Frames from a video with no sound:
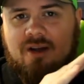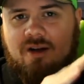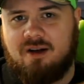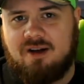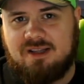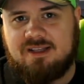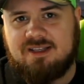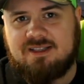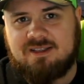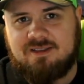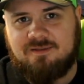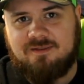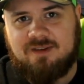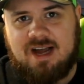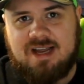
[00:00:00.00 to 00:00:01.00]
on this
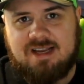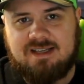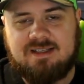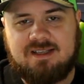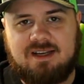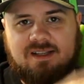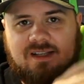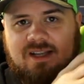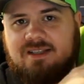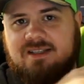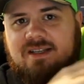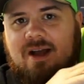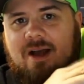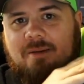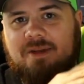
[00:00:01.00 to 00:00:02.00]
device unless
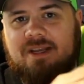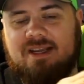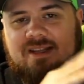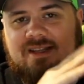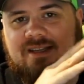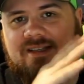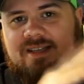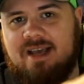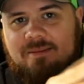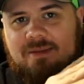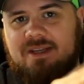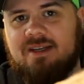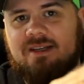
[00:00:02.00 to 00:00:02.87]
I'm in the Debian